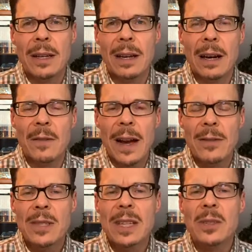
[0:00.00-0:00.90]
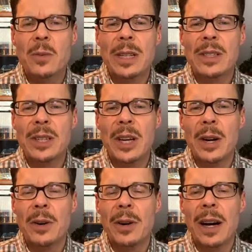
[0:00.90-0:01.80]
5 or 6 weeks
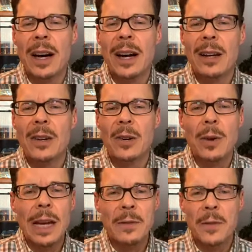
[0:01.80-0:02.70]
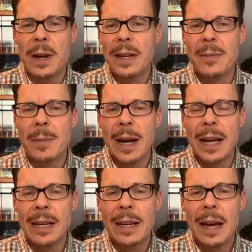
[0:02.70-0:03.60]
ago, a great friend of
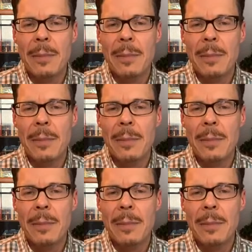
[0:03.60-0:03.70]
mine,